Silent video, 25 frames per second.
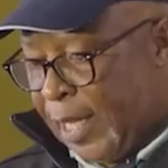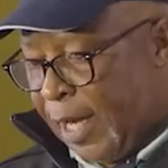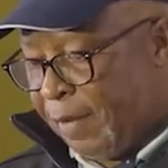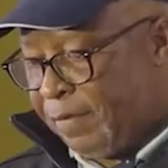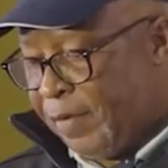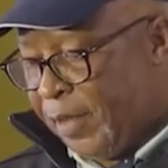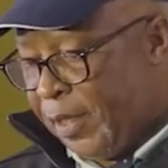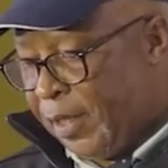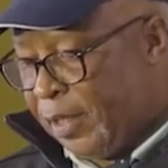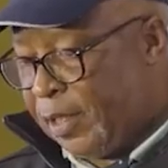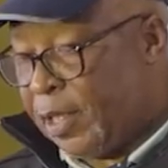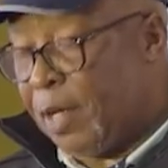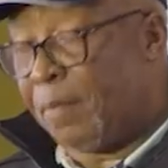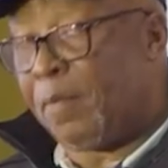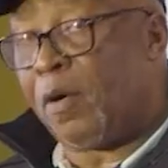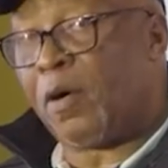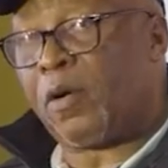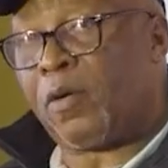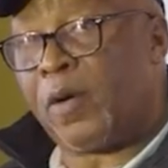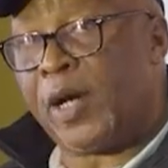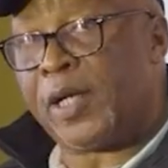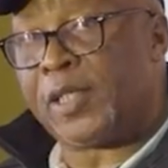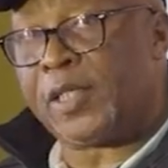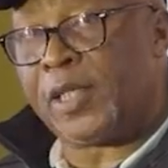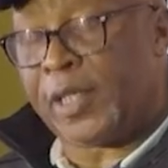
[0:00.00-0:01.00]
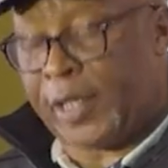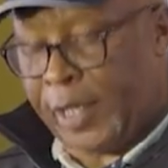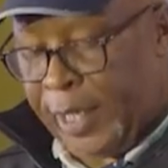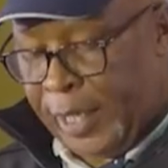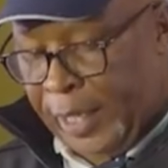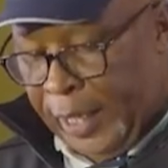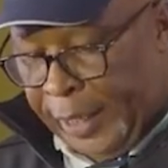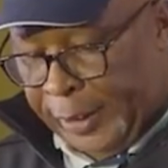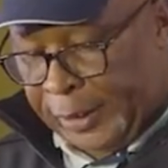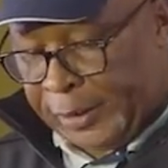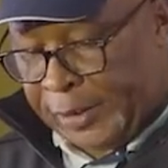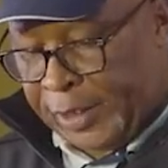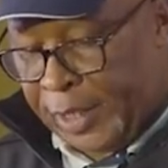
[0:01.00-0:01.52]
governing democratic
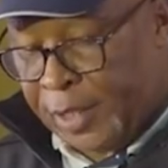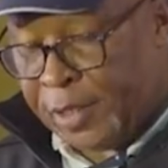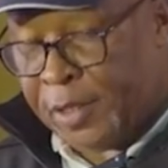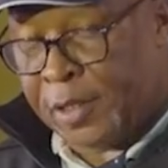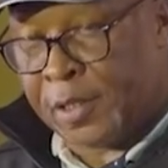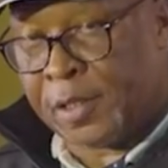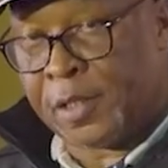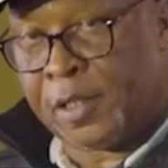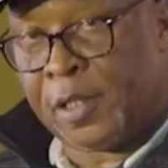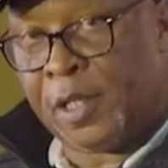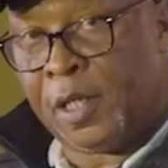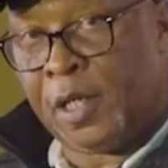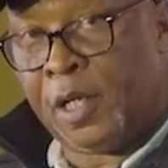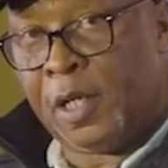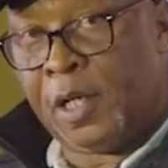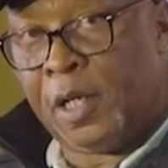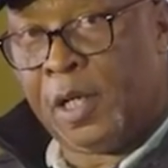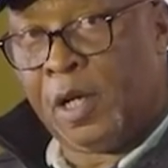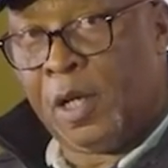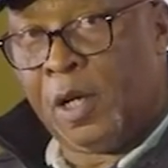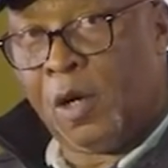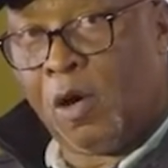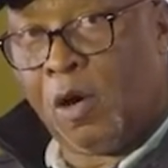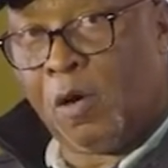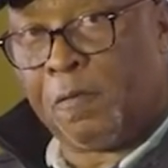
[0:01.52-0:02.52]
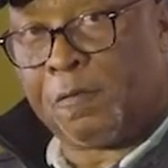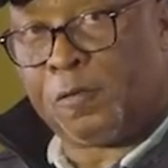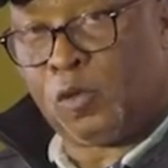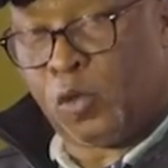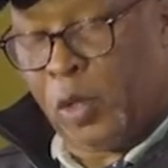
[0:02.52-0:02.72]
elections of